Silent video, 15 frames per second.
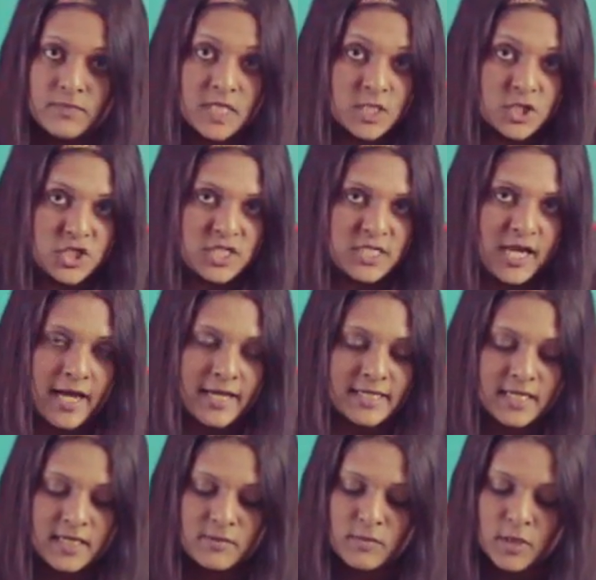
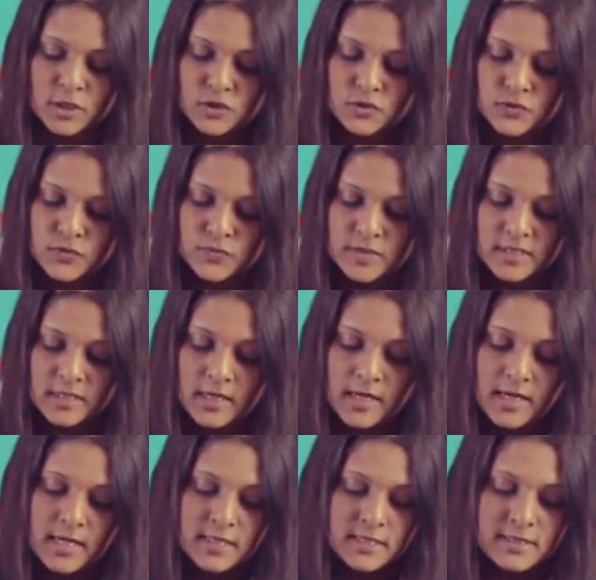Shitake mushrooms.
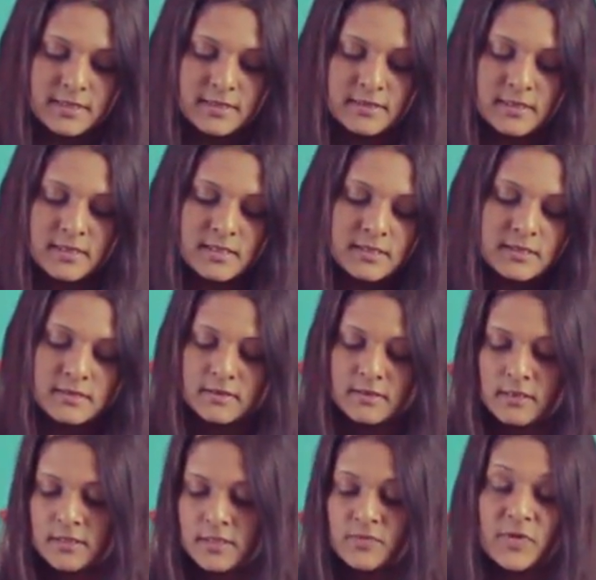This
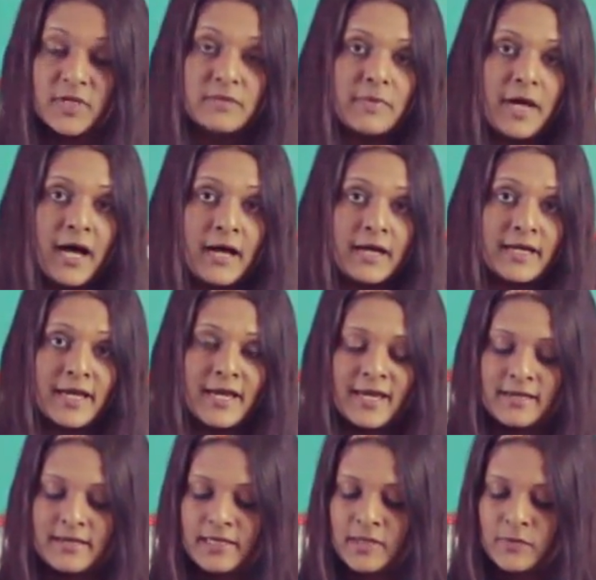is a big pack
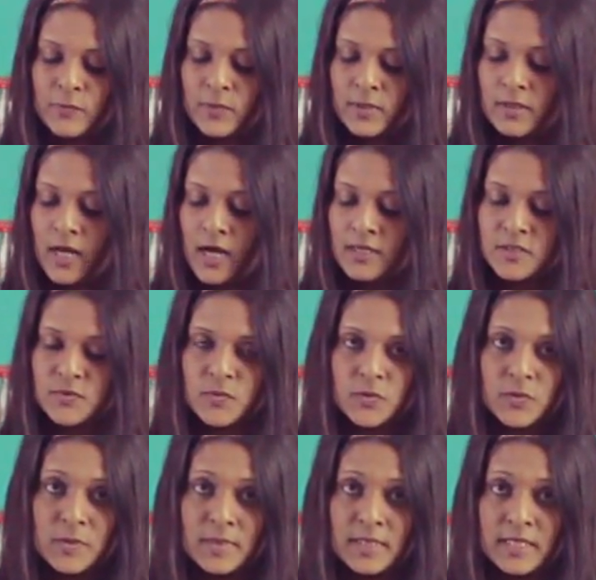and it will last
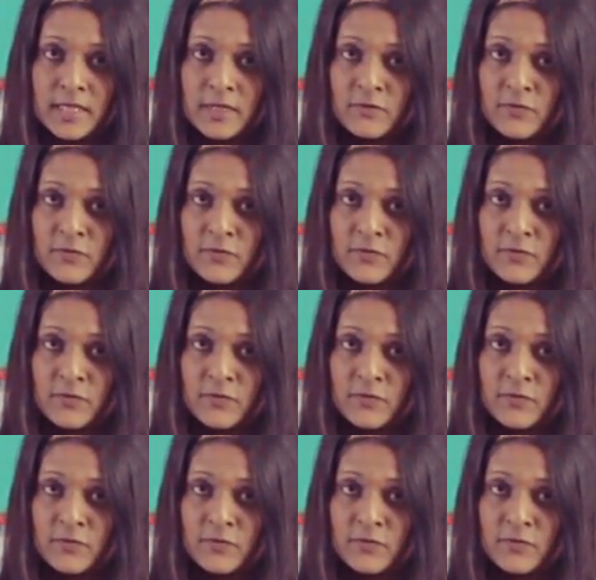probably a